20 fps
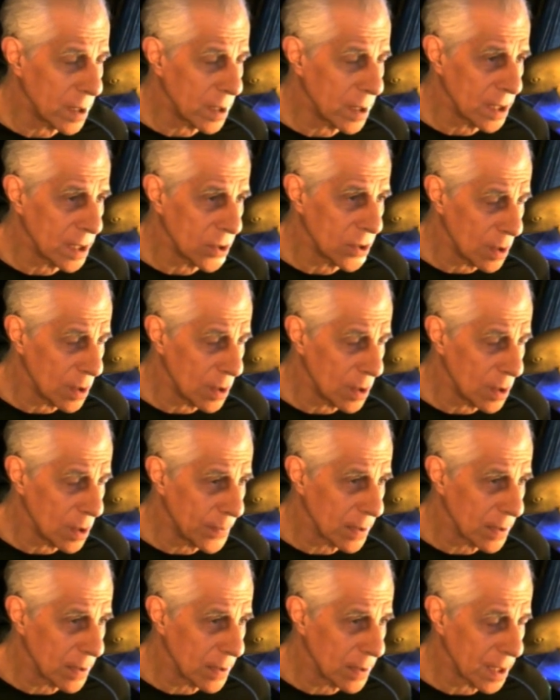in Europe
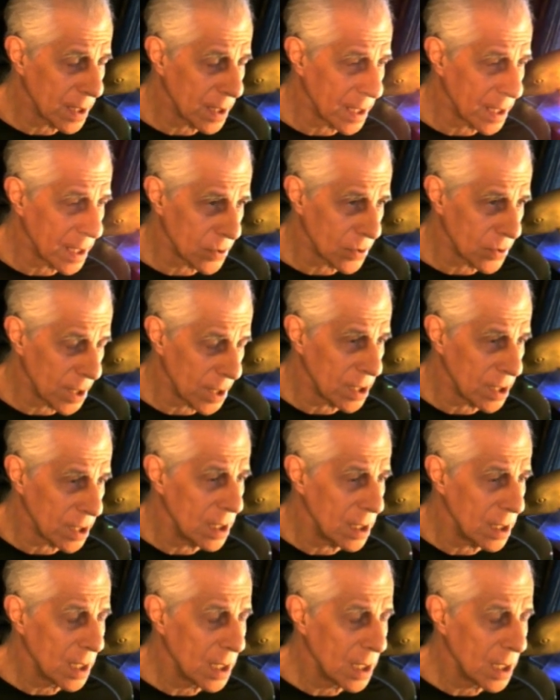against Russia,